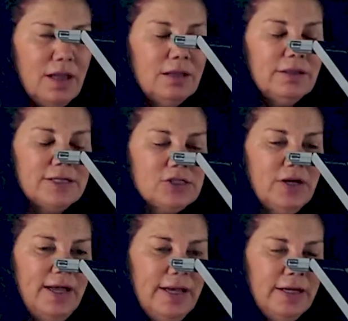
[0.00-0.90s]
Let's
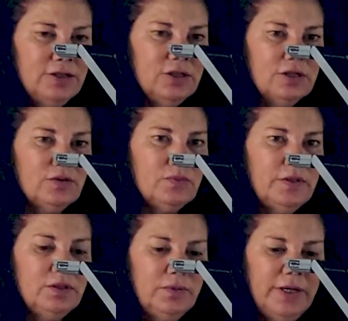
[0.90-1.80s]
go ahead and look
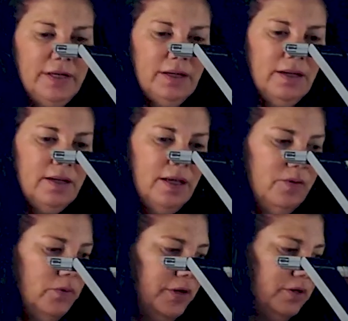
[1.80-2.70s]
real quick
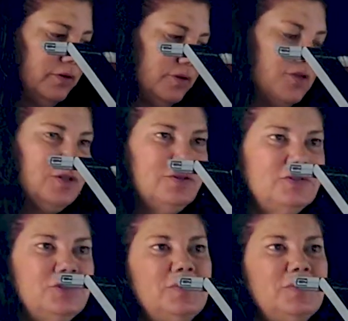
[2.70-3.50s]
at what you could do to